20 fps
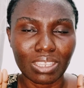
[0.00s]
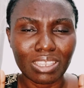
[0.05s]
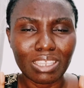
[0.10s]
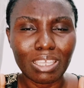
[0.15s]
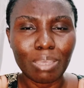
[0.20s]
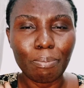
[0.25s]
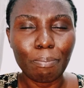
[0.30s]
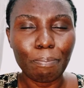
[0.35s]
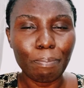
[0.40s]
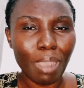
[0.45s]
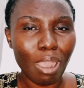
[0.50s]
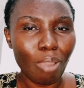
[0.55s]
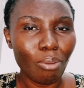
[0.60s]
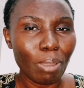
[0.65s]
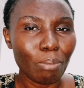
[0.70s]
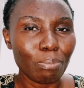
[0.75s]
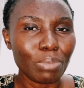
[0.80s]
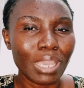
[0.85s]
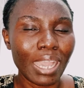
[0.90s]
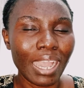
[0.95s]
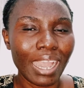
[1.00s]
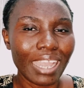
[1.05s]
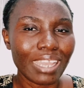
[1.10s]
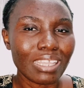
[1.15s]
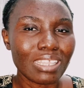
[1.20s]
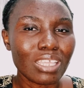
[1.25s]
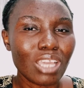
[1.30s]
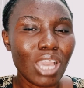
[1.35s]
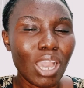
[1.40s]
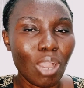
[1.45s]
The power
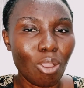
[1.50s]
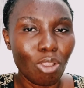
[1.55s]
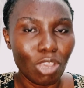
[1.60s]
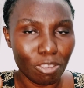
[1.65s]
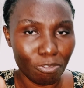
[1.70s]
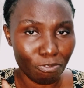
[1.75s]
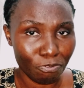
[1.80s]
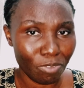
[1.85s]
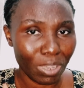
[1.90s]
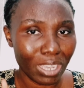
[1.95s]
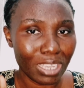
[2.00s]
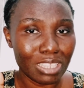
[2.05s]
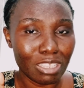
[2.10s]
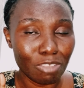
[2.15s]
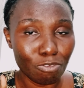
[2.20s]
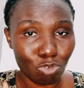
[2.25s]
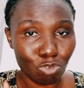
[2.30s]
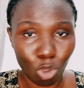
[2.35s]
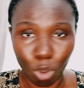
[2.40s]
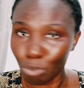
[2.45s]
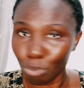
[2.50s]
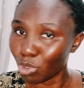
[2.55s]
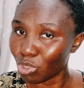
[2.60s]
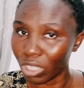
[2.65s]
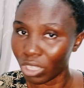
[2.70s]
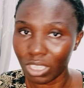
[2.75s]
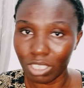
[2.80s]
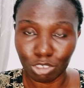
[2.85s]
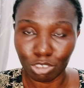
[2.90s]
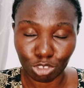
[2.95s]
behind effective
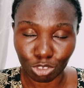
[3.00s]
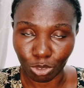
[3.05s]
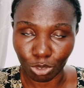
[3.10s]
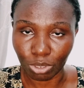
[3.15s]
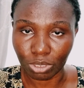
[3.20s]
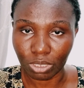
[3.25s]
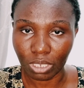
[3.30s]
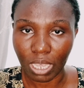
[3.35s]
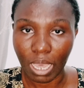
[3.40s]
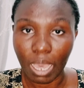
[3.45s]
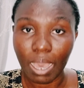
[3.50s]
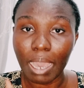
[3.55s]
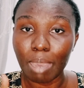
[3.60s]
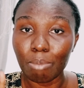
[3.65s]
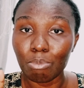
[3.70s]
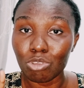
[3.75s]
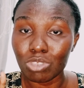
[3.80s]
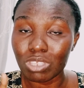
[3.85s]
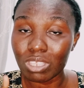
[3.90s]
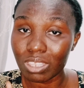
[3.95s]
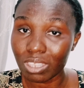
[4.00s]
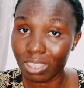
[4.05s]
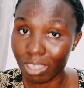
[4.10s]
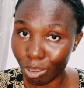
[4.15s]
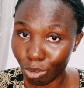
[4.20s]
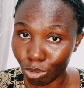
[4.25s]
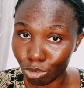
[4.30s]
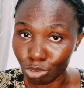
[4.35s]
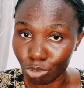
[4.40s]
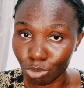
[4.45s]
communication, I must
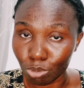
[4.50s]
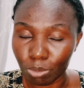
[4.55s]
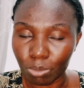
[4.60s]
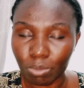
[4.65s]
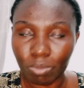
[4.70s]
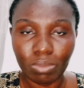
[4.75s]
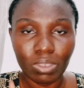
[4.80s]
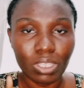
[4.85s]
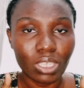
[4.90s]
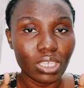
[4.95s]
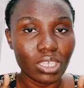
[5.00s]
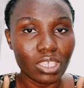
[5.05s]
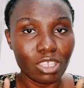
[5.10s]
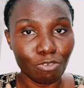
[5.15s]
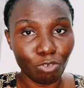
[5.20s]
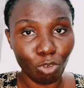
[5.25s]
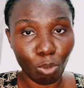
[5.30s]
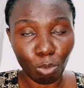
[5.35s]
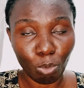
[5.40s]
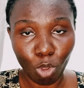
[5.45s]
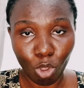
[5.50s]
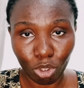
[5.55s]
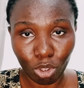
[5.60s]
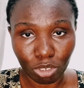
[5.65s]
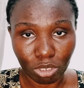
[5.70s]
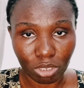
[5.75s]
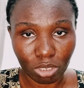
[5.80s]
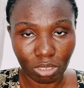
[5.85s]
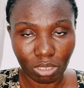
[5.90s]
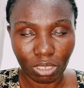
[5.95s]
tell you, is from
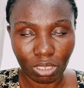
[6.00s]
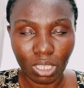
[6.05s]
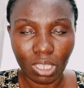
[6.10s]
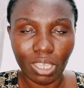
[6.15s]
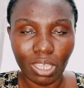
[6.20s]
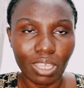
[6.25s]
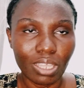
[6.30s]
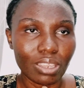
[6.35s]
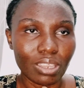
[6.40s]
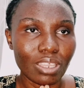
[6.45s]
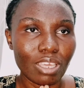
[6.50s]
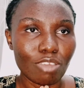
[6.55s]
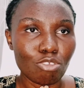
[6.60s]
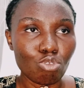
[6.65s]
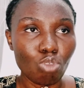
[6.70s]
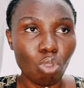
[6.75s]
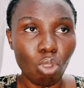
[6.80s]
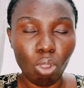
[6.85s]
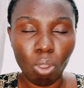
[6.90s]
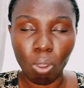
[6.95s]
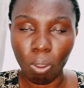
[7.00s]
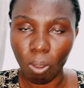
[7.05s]
God. There's no